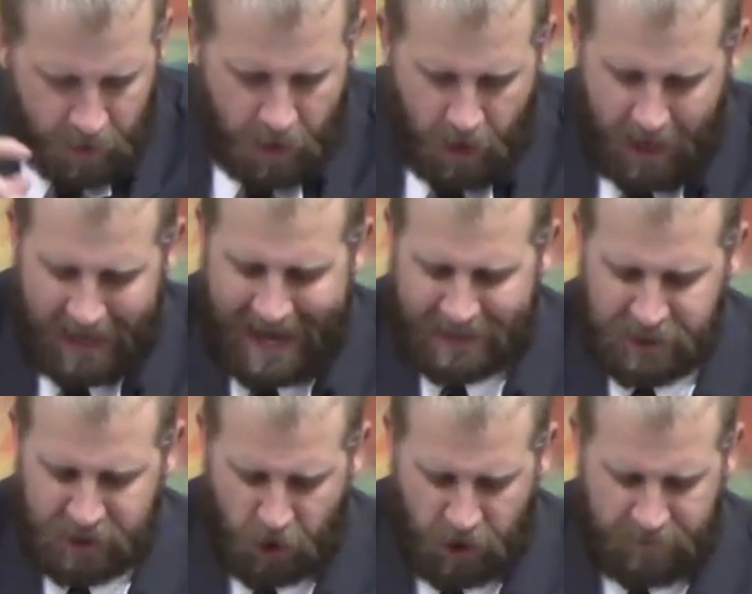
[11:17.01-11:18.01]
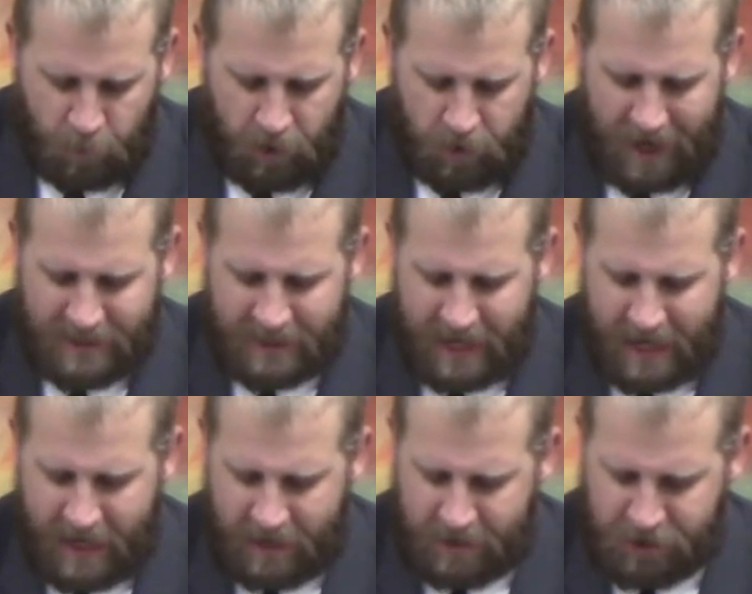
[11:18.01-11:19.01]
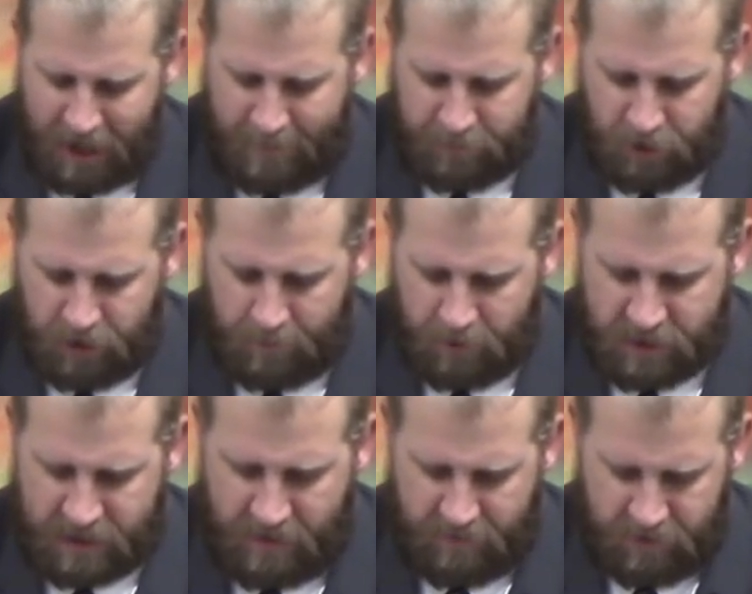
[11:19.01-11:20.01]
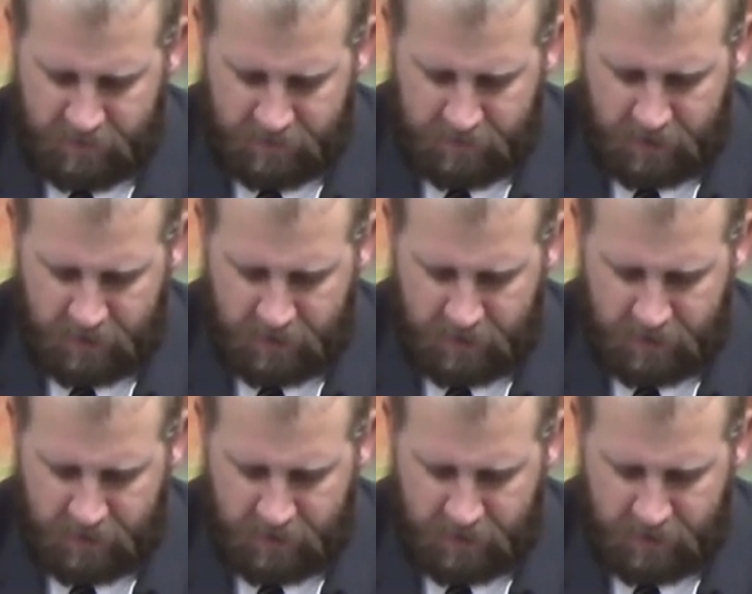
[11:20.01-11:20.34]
and actually turn, if you would, to Isaiah chapter number 7.